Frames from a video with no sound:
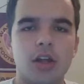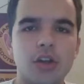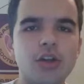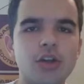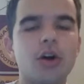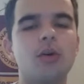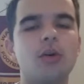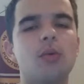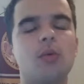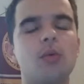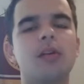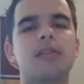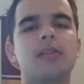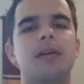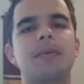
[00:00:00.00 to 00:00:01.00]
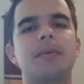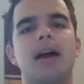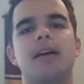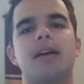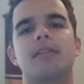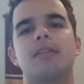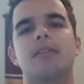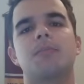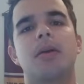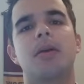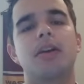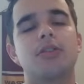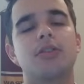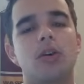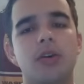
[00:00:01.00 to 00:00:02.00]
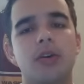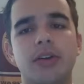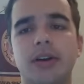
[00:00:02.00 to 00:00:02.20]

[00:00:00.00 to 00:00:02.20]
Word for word: Yo, what is up guys? It's Pedro here